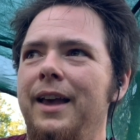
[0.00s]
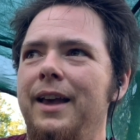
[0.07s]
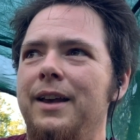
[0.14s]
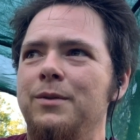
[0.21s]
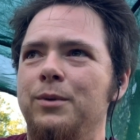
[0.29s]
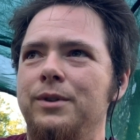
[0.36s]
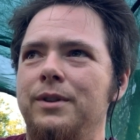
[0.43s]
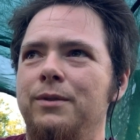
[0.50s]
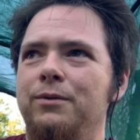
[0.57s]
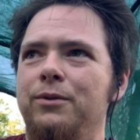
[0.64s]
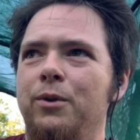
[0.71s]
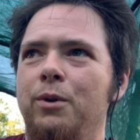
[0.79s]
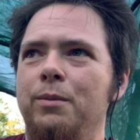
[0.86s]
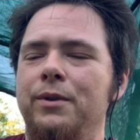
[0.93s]
and was
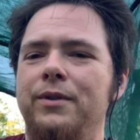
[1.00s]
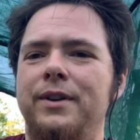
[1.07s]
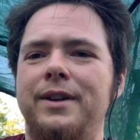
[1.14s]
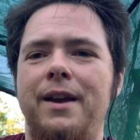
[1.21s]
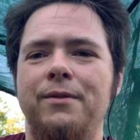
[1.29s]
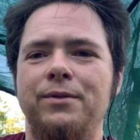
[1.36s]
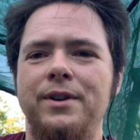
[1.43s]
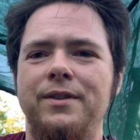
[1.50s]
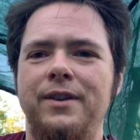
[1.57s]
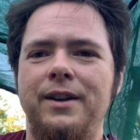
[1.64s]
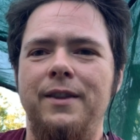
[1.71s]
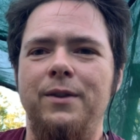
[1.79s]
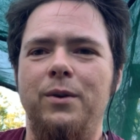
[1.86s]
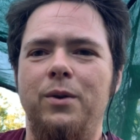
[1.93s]
informed that
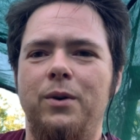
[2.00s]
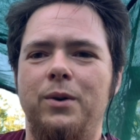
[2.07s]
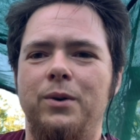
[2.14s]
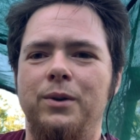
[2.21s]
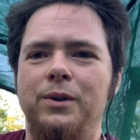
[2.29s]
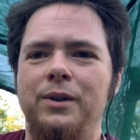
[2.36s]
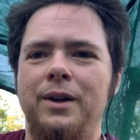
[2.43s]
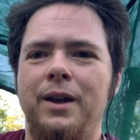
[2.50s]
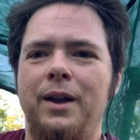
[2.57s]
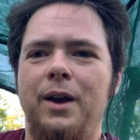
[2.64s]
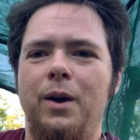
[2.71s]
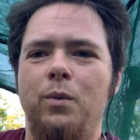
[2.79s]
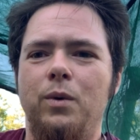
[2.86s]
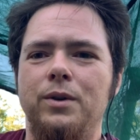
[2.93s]
everything in the hall
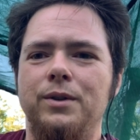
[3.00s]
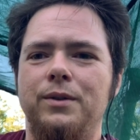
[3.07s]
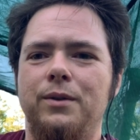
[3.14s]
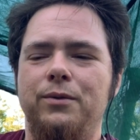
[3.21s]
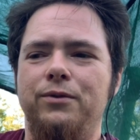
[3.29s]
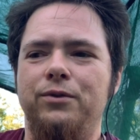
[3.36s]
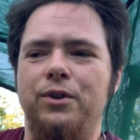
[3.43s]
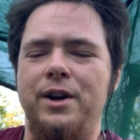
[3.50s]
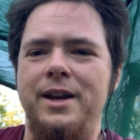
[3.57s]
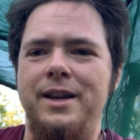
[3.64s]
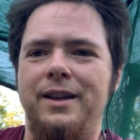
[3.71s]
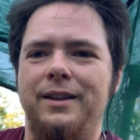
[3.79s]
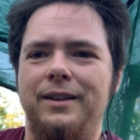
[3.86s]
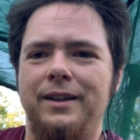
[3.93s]
was
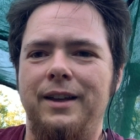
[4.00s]
free.